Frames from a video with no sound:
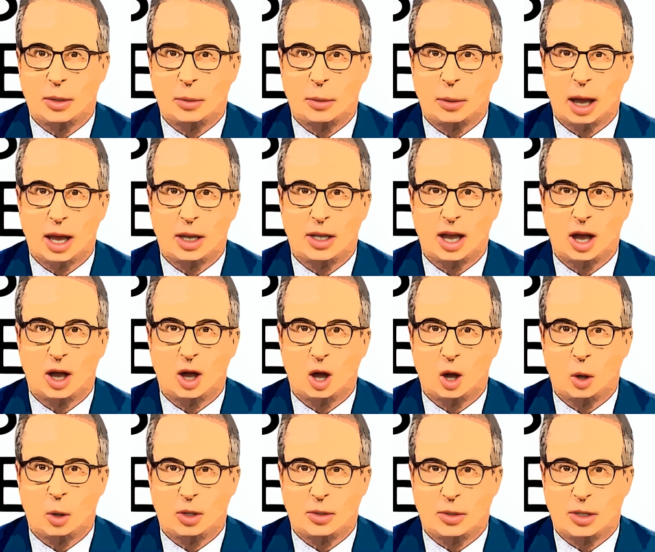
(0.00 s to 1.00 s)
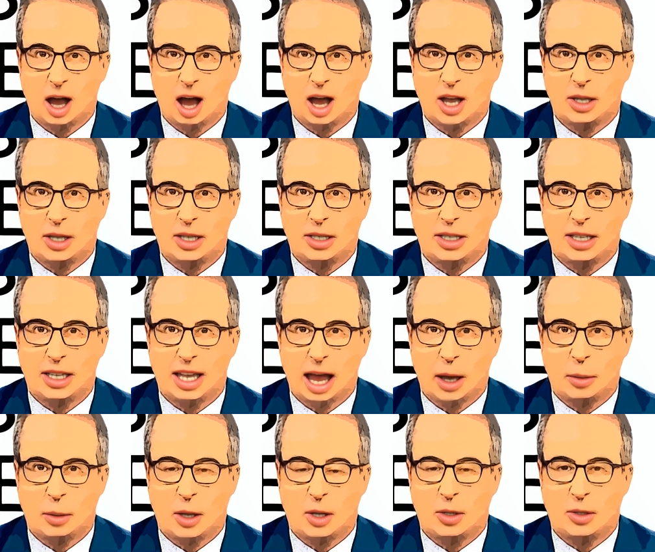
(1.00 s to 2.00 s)
Men who were far less
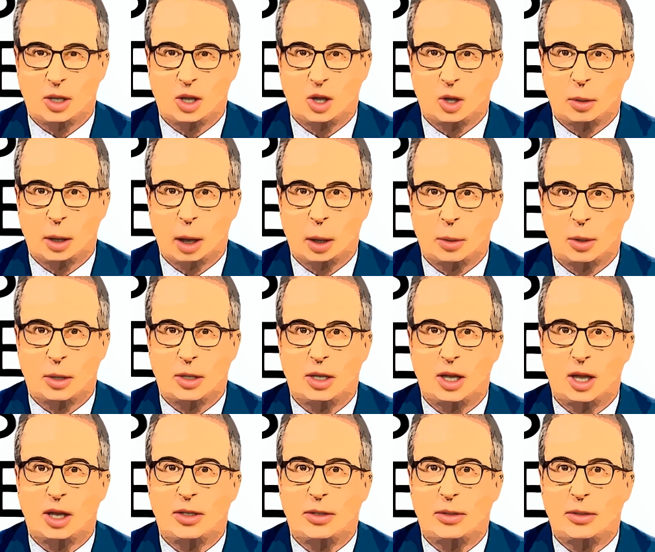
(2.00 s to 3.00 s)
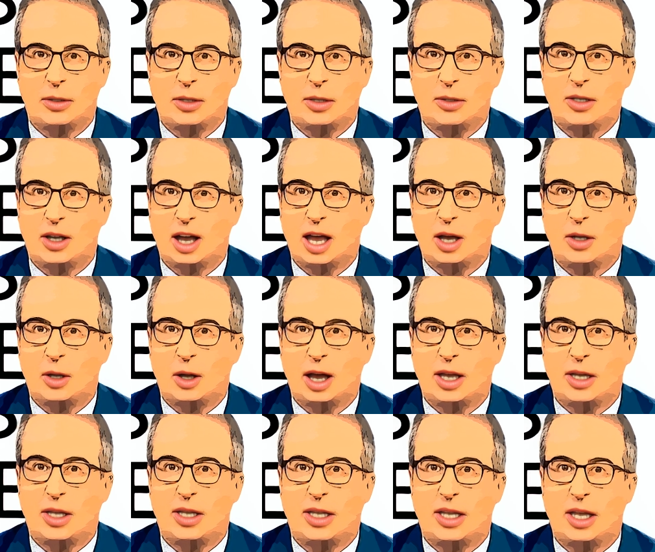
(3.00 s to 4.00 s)
enamored of newspapers. They
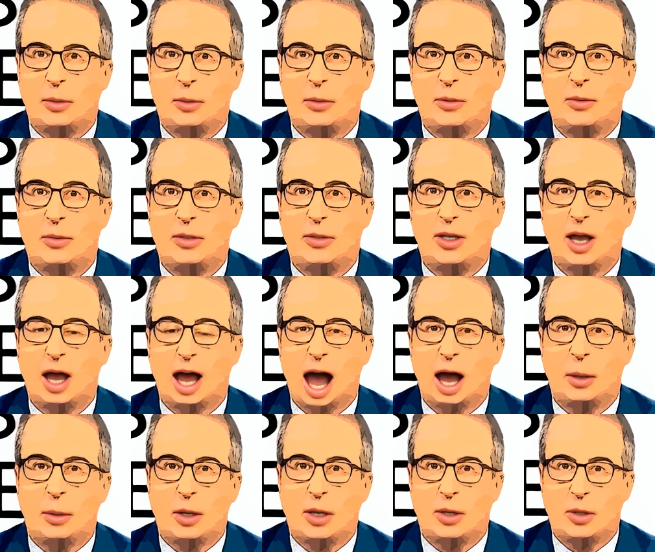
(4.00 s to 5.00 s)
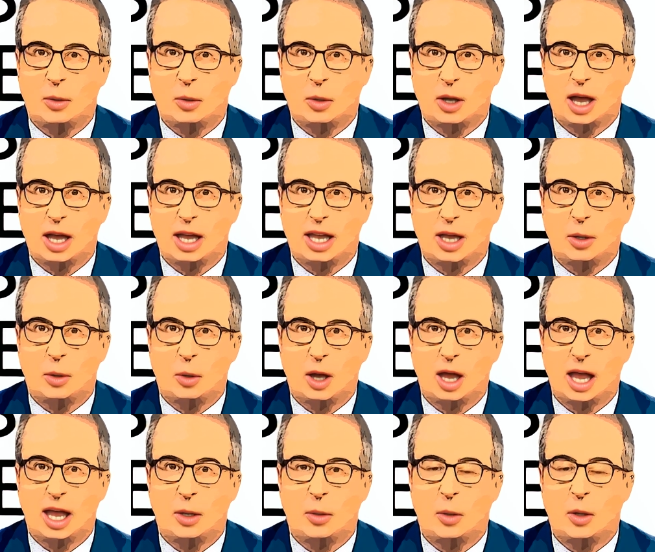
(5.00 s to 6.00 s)
hated them. I mean,
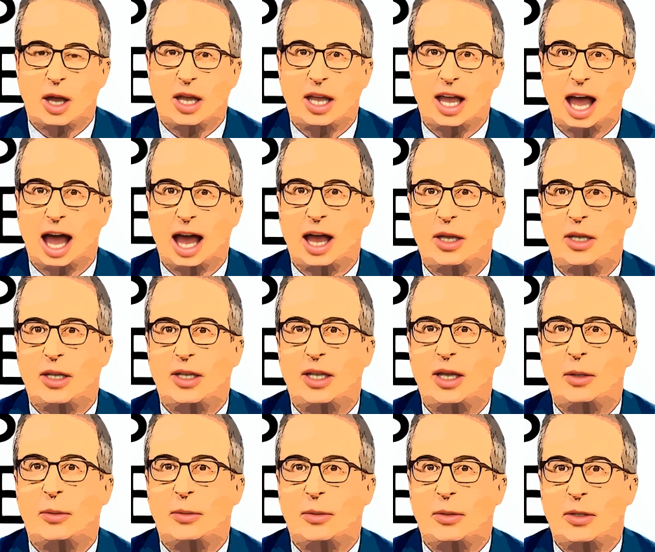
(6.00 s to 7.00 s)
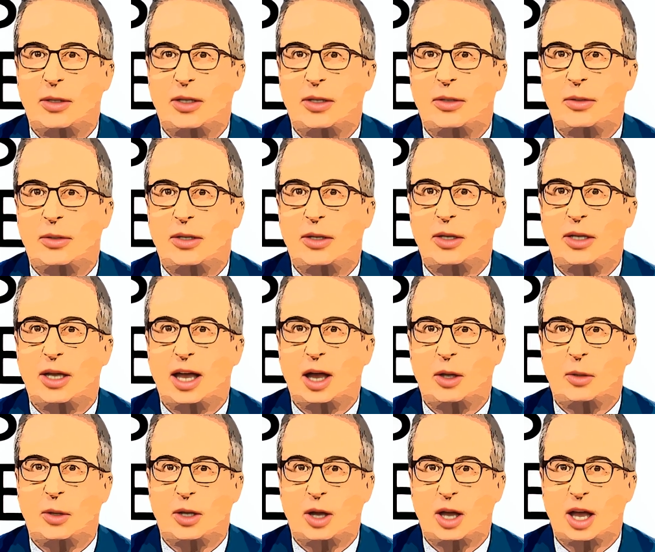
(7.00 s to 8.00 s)
really hated them.
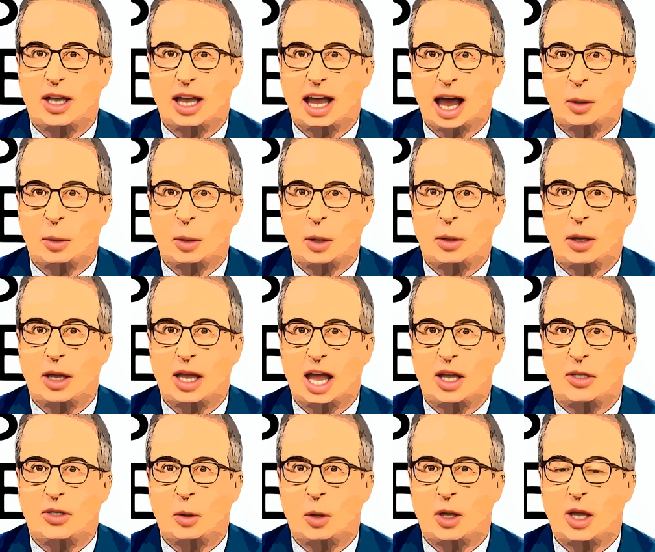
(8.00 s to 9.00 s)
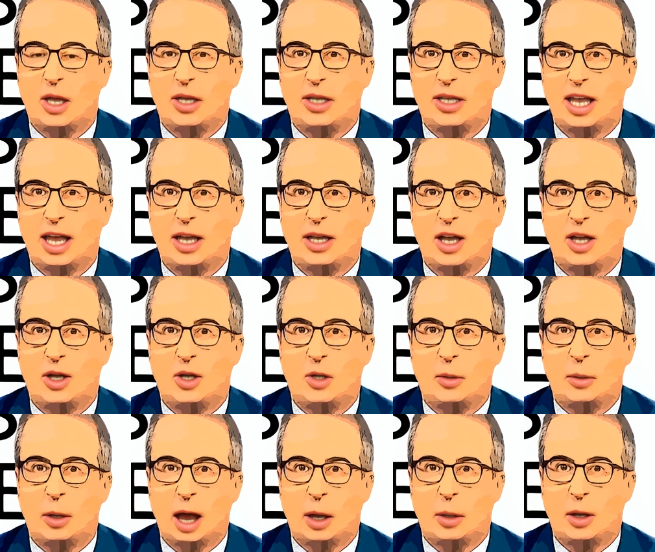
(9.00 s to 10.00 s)
Nothing can now be believed which is seen in a
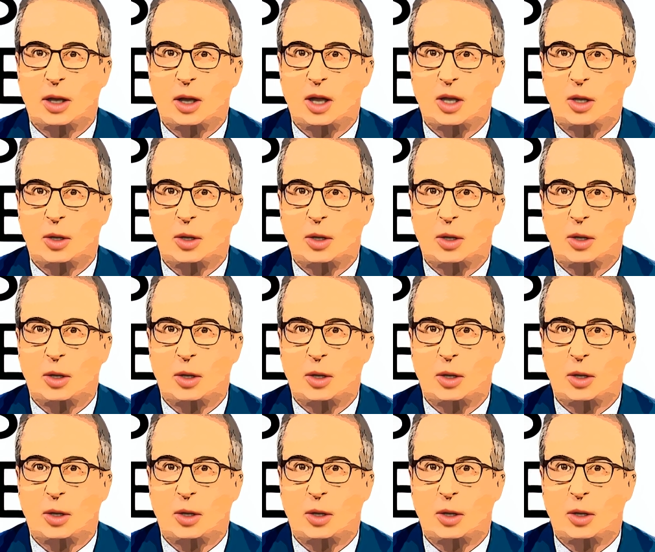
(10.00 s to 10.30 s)
newspaper.